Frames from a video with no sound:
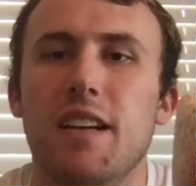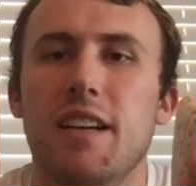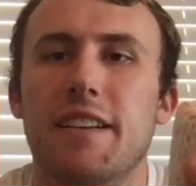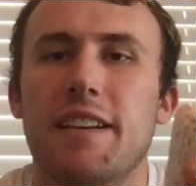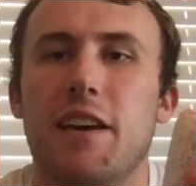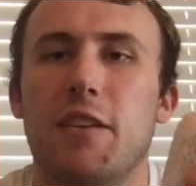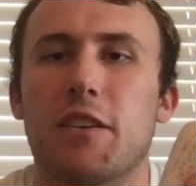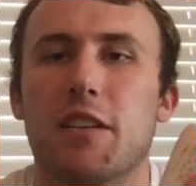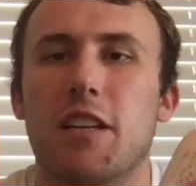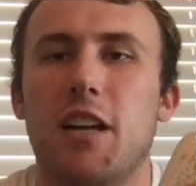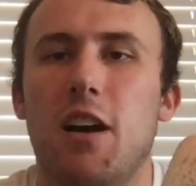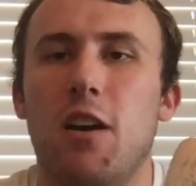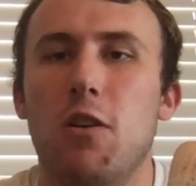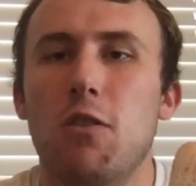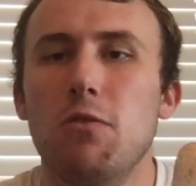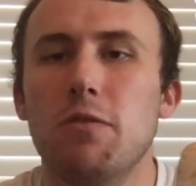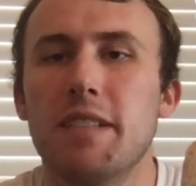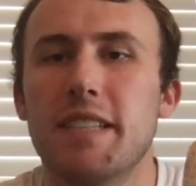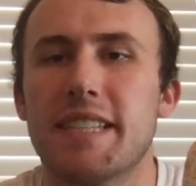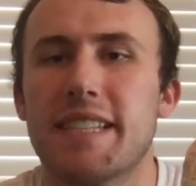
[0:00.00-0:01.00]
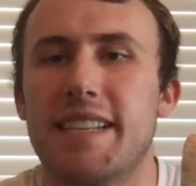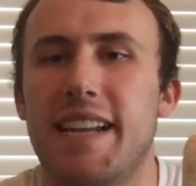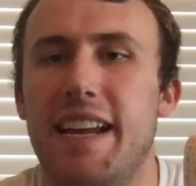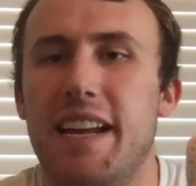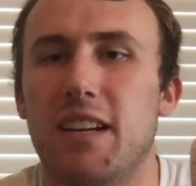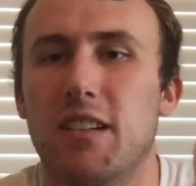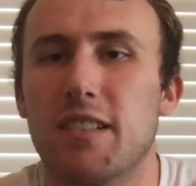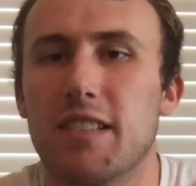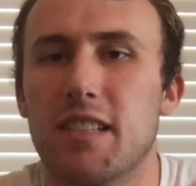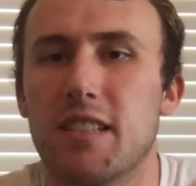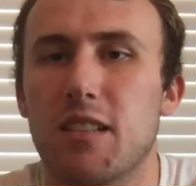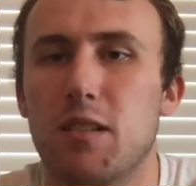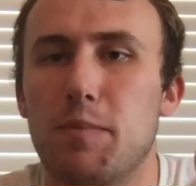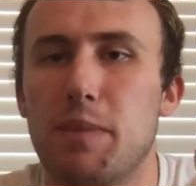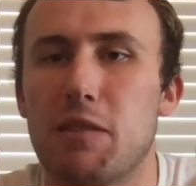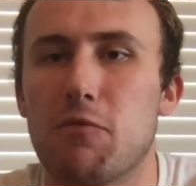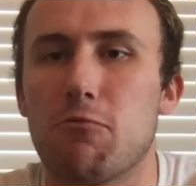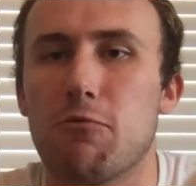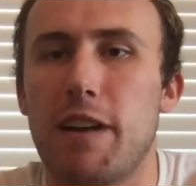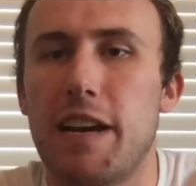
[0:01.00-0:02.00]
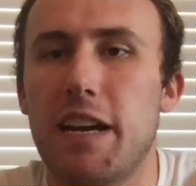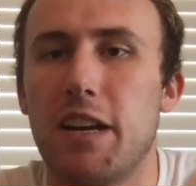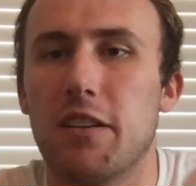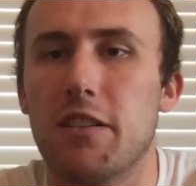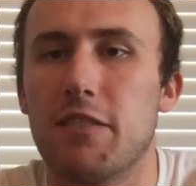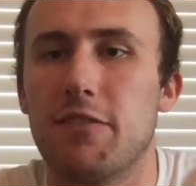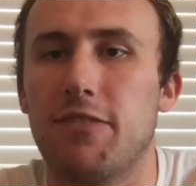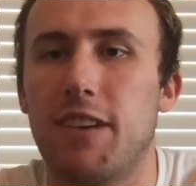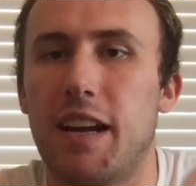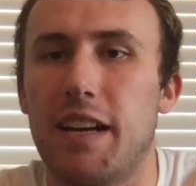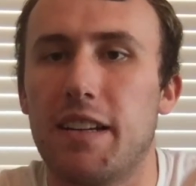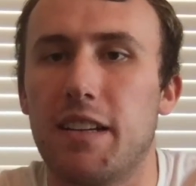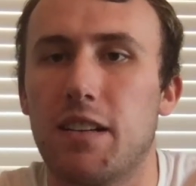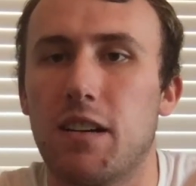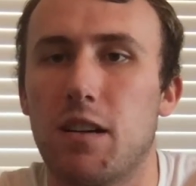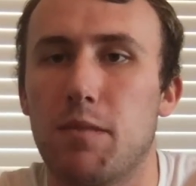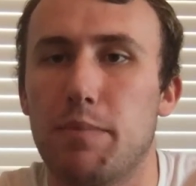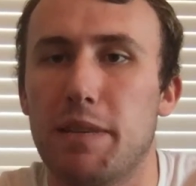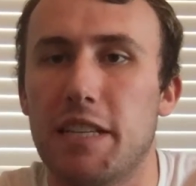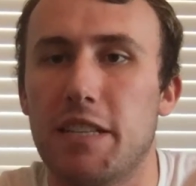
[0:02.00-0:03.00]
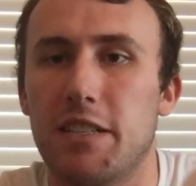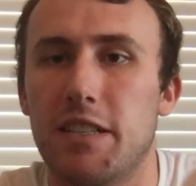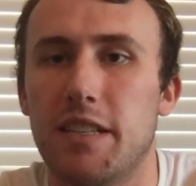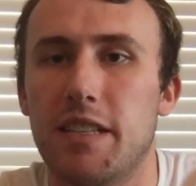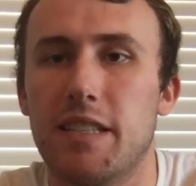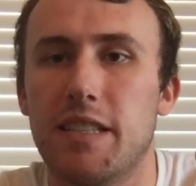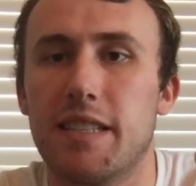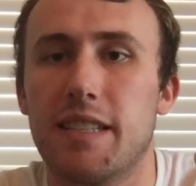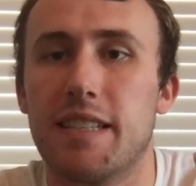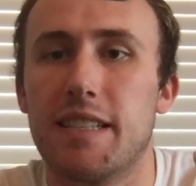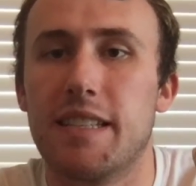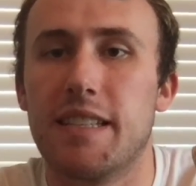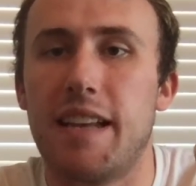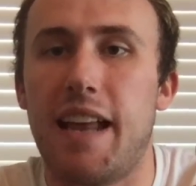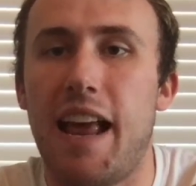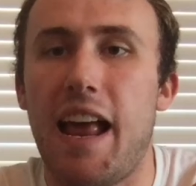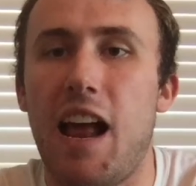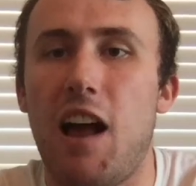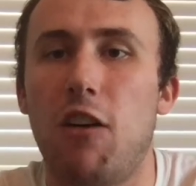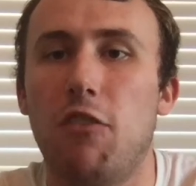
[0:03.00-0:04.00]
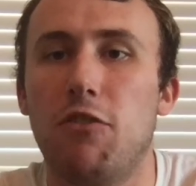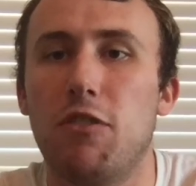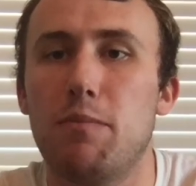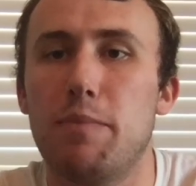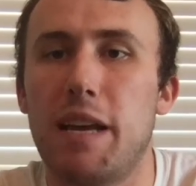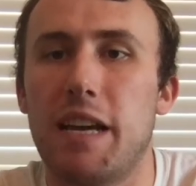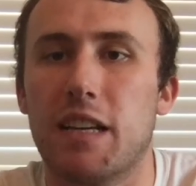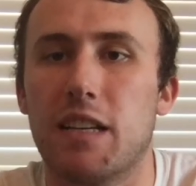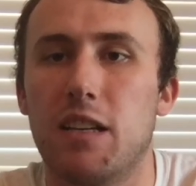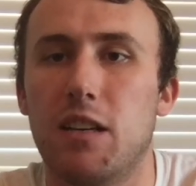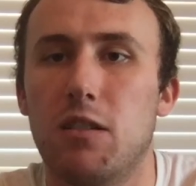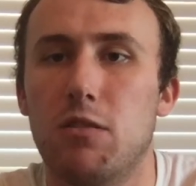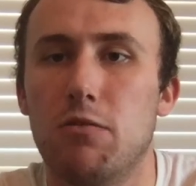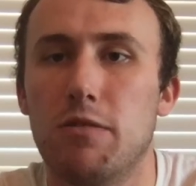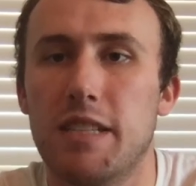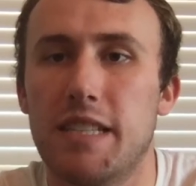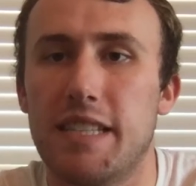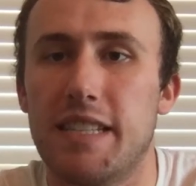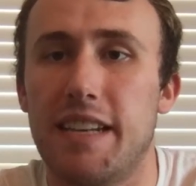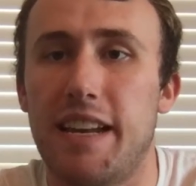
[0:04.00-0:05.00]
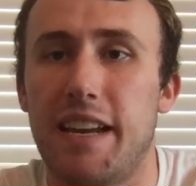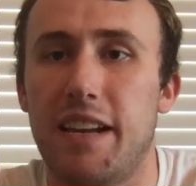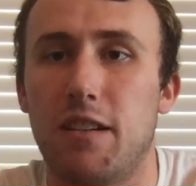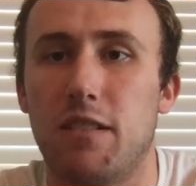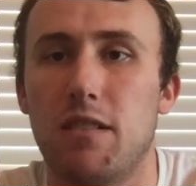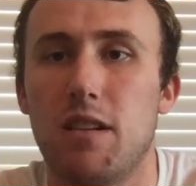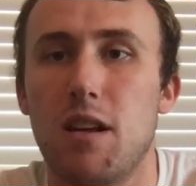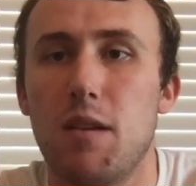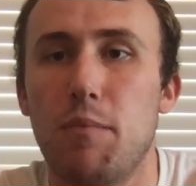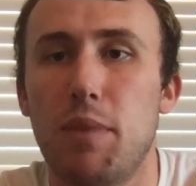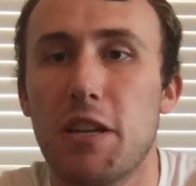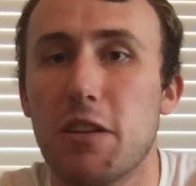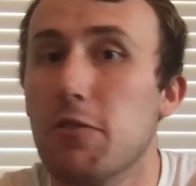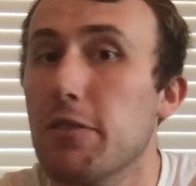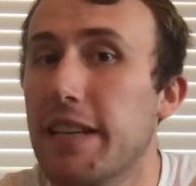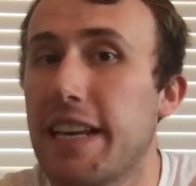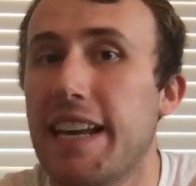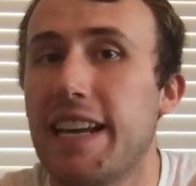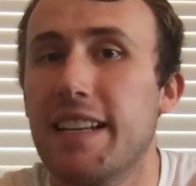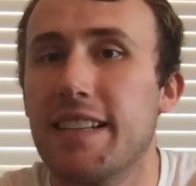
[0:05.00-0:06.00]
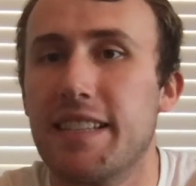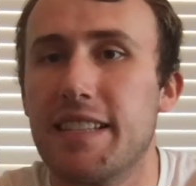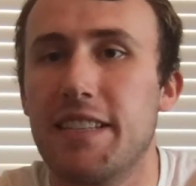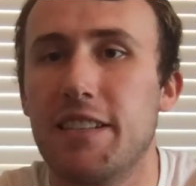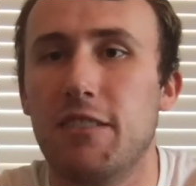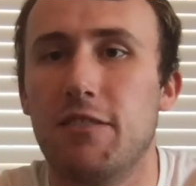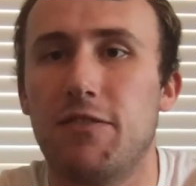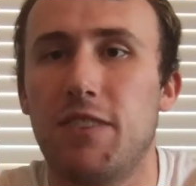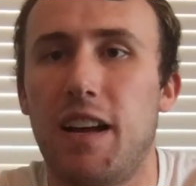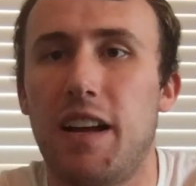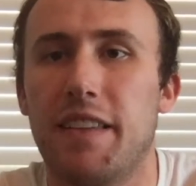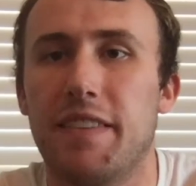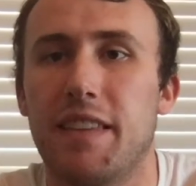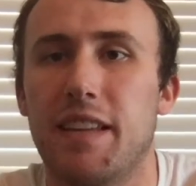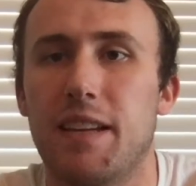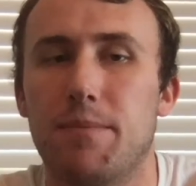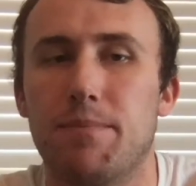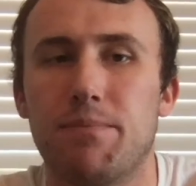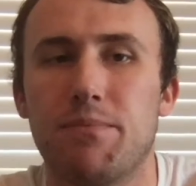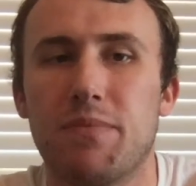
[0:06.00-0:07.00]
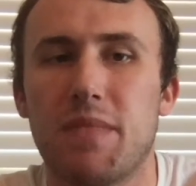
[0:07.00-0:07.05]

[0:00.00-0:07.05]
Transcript: Now the cone snail is a little bit rare to find on our beaches. This is an alphabet cone snail, but you can still find them.